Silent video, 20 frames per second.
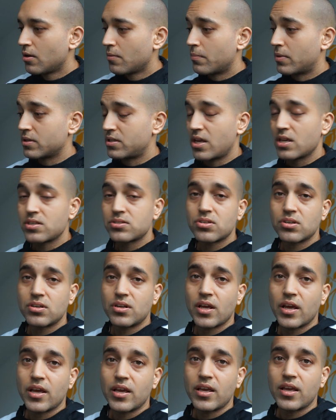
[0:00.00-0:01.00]
But
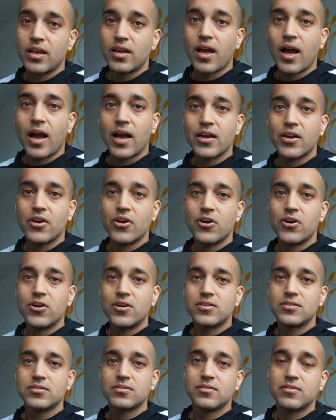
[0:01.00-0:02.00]
yesterday I
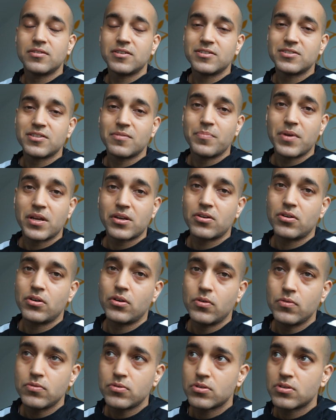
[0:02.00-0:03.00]
heard some better
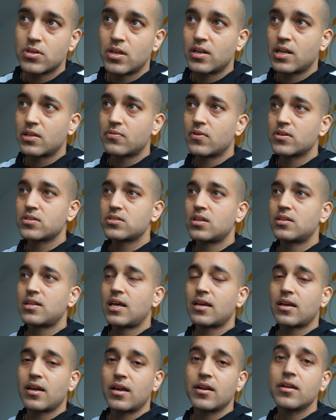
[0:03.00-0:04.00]
news, and that was that
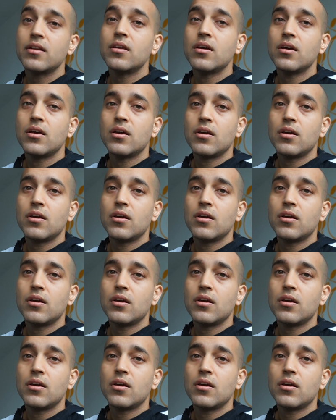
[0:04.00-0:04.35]
I can